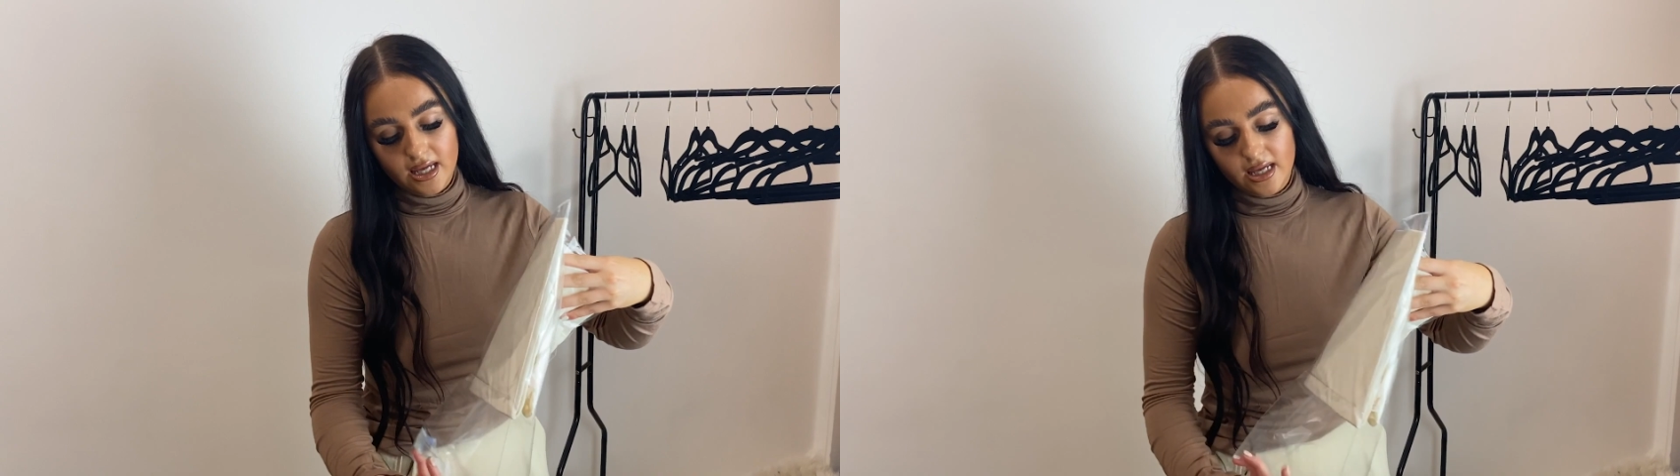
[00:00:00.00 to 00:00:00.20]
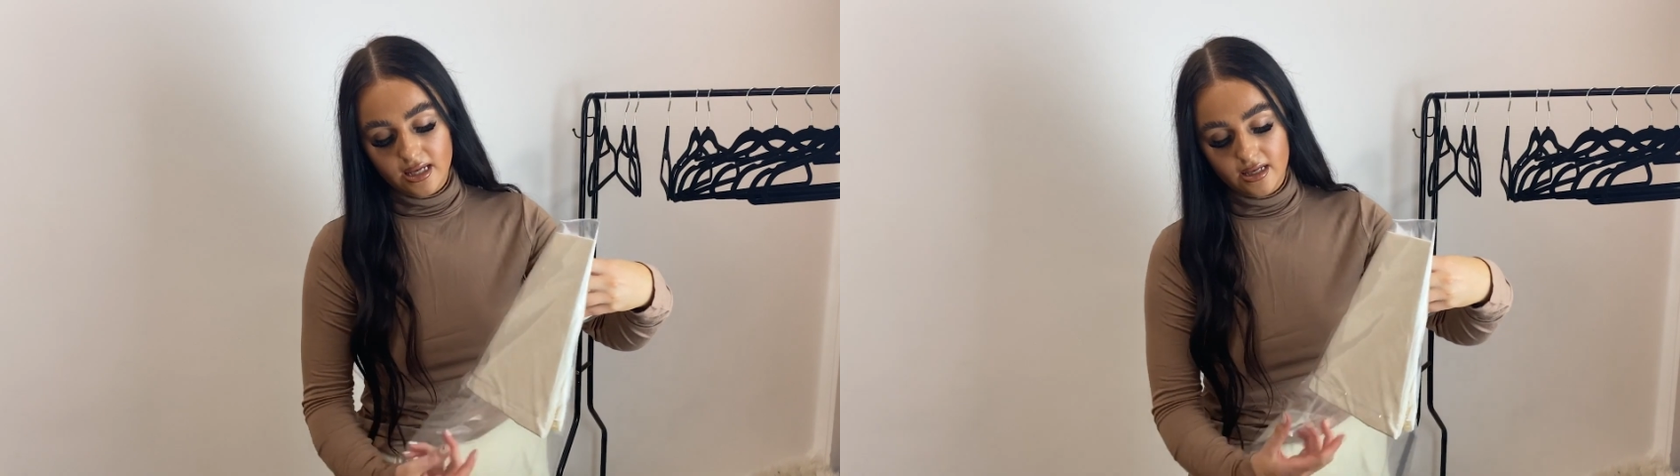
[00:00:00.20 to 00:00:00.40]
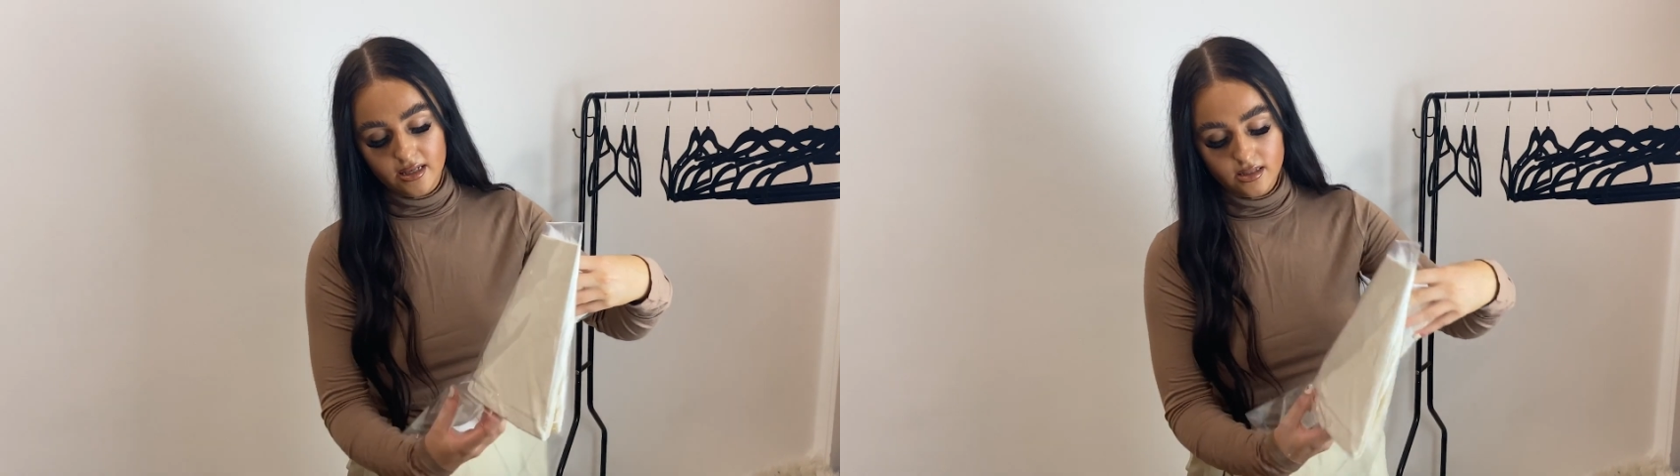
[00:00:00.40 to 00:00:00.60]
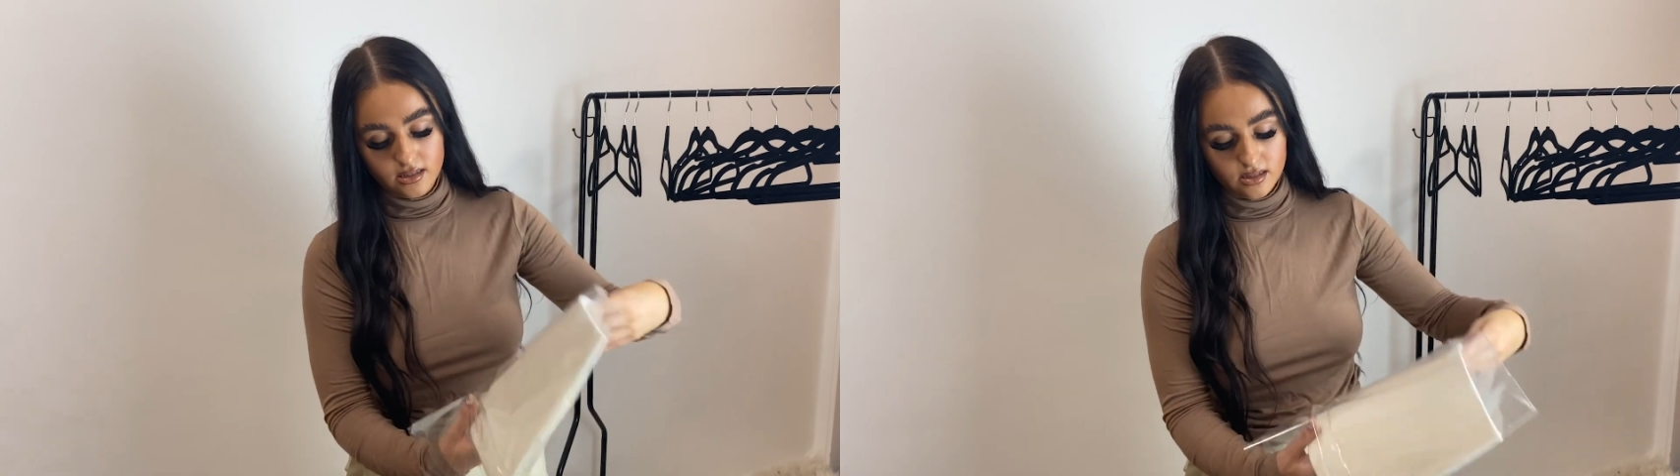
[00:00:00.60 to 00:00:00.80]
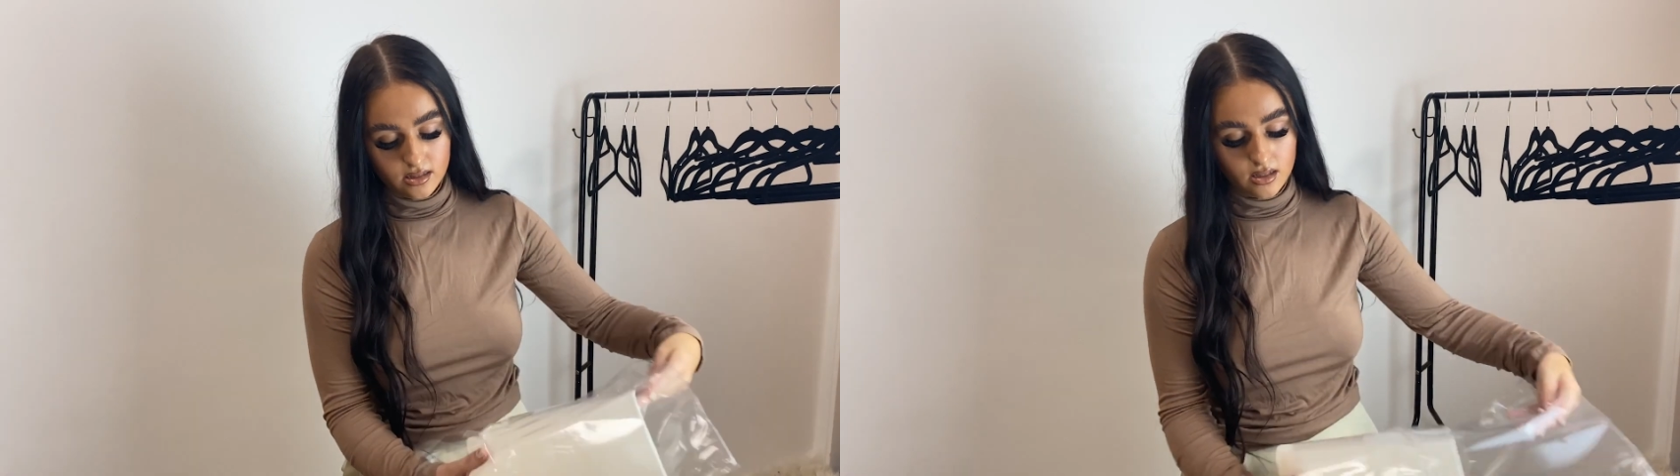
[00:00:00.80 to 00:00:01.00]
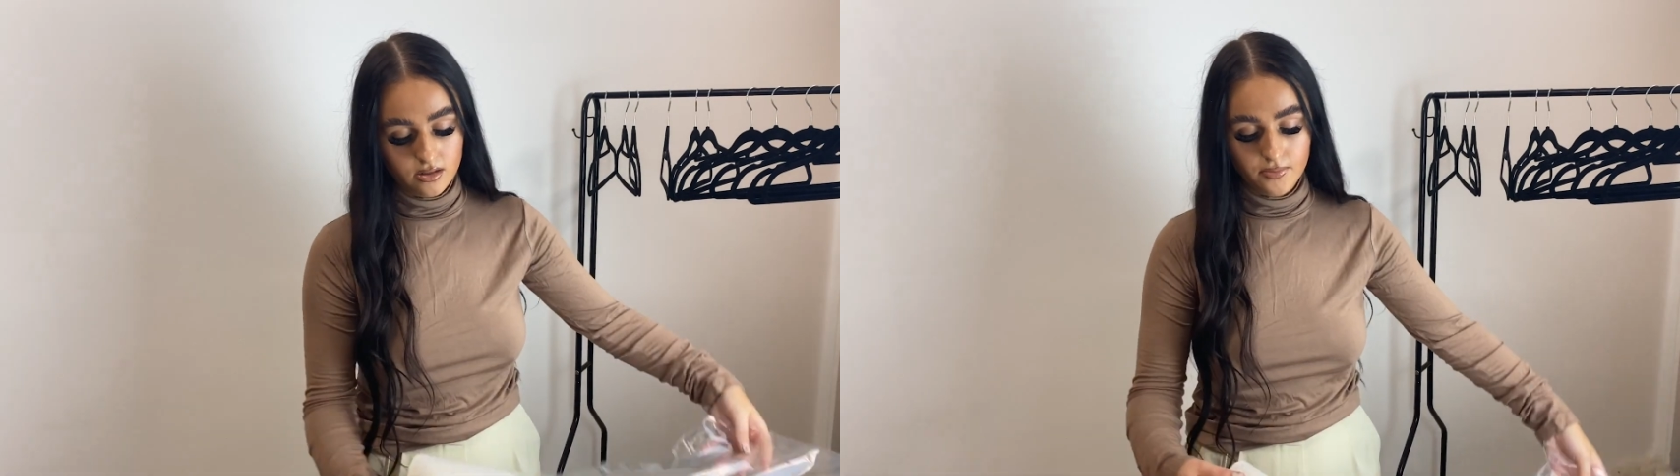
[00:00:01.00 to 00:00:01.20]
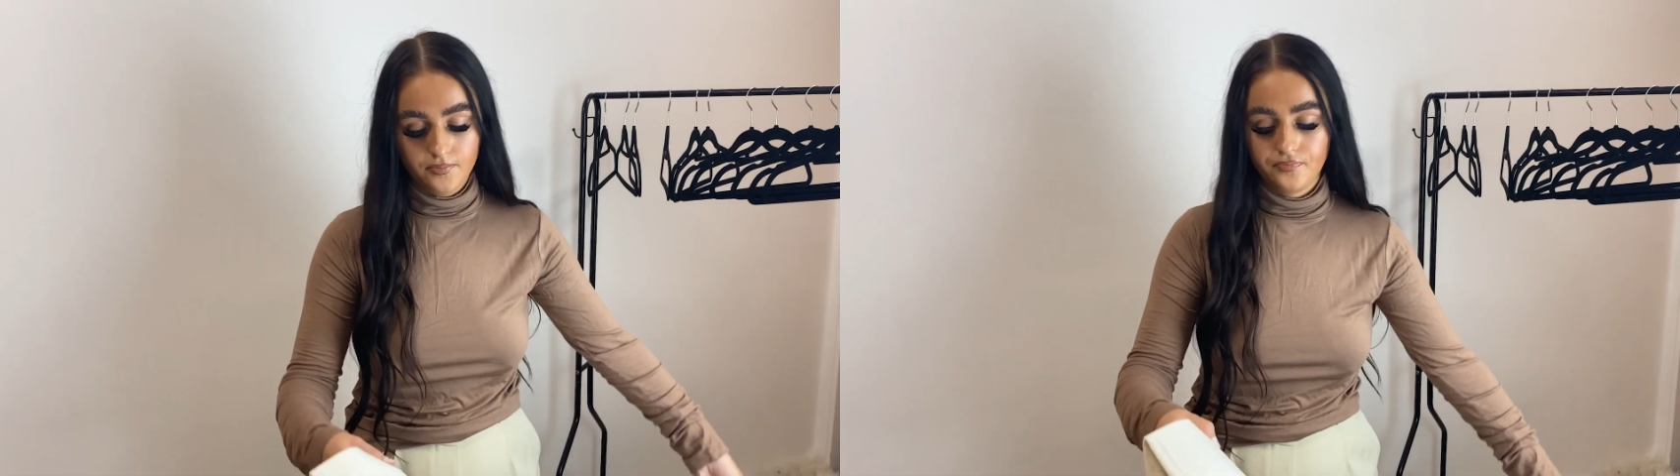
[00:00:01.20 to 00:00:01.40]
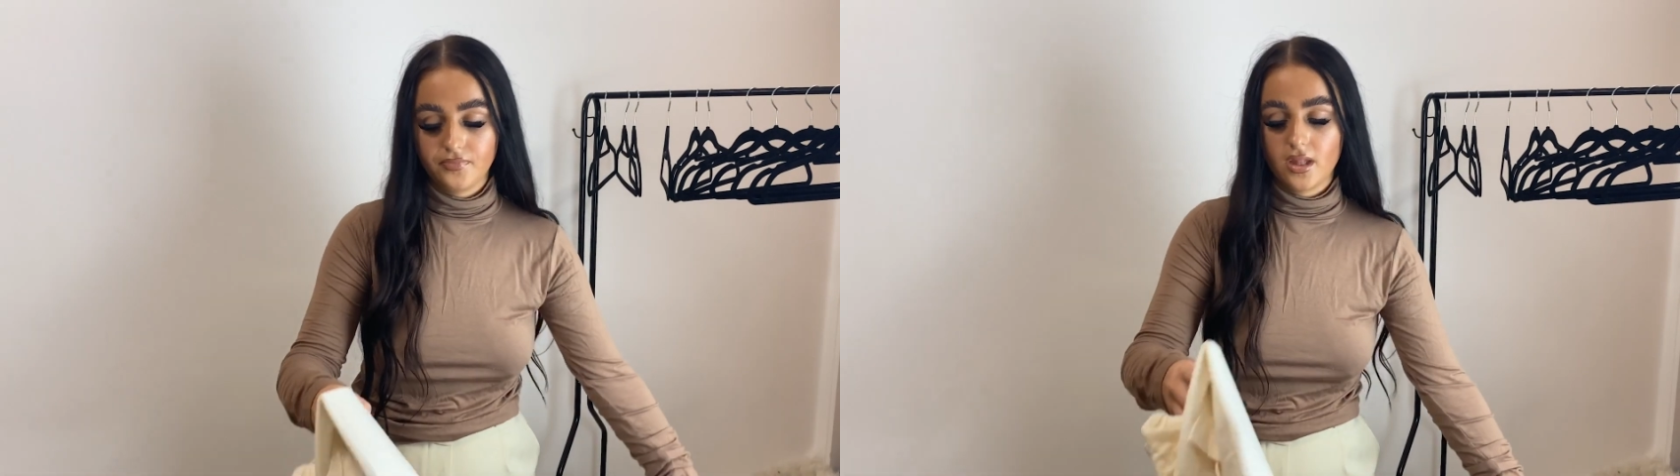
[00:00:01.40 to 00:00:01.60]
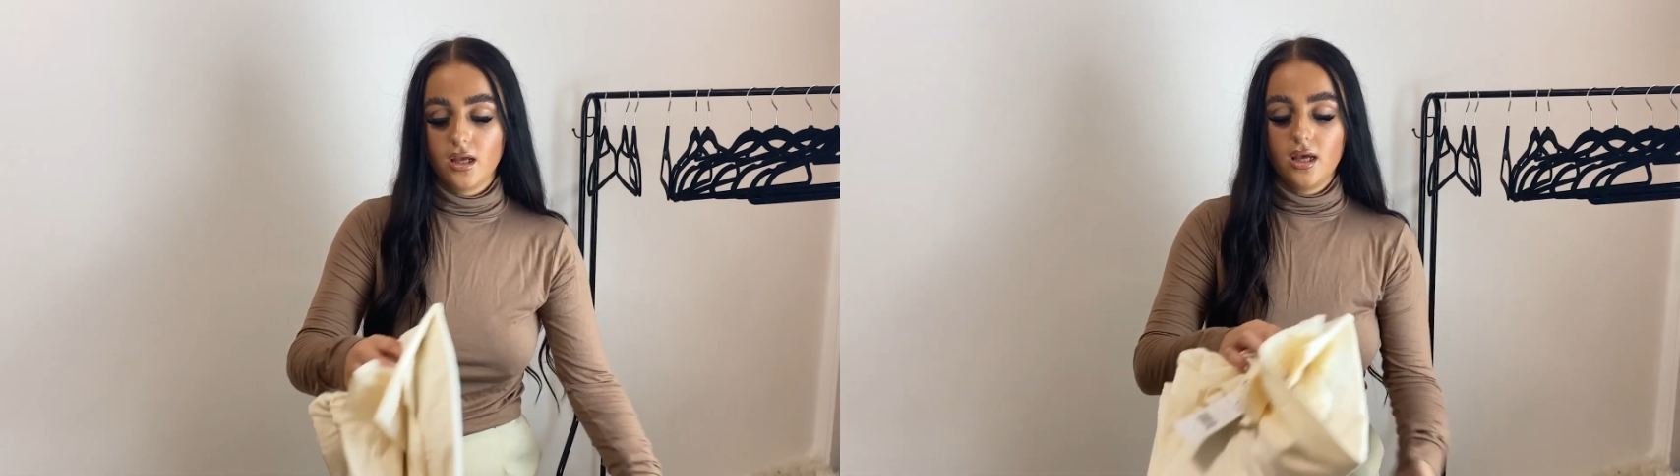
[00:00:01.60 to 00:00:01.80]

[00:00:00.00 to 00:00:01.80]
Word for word: is